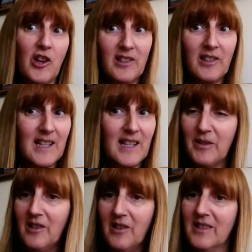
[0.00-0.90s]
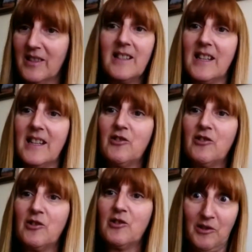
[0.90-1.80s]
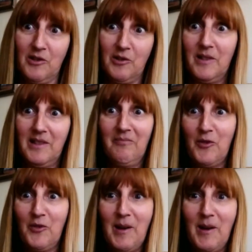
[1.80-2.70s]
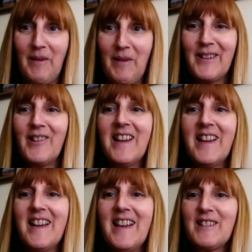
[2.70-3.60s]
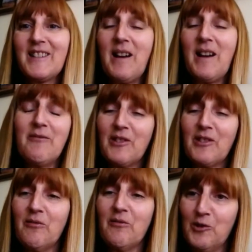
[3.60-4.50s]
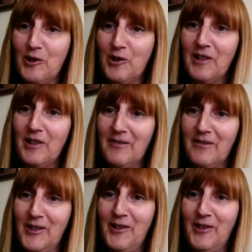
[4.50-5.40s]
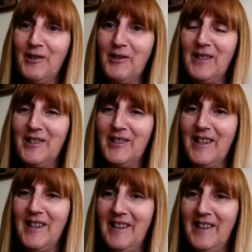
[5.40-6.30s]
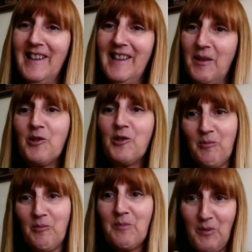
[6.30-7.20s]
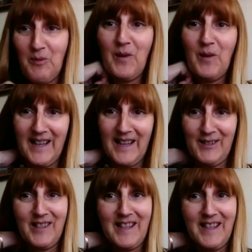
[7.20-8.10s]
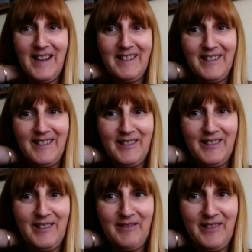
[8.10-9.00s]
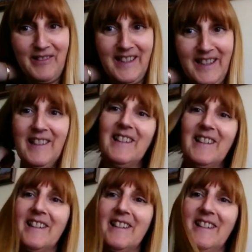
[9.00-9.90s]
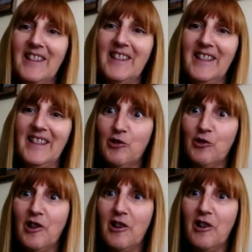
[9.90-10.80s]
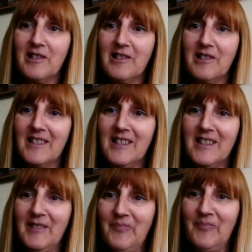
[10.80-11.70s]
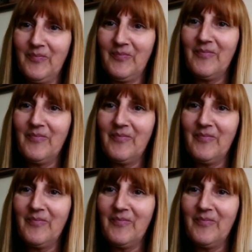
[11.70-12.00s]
and on holiday, been on holiday, etc., which is something I thought I might not. So I have gone full circle and returned, which I'm sure most people will. It's just that, the initial shock that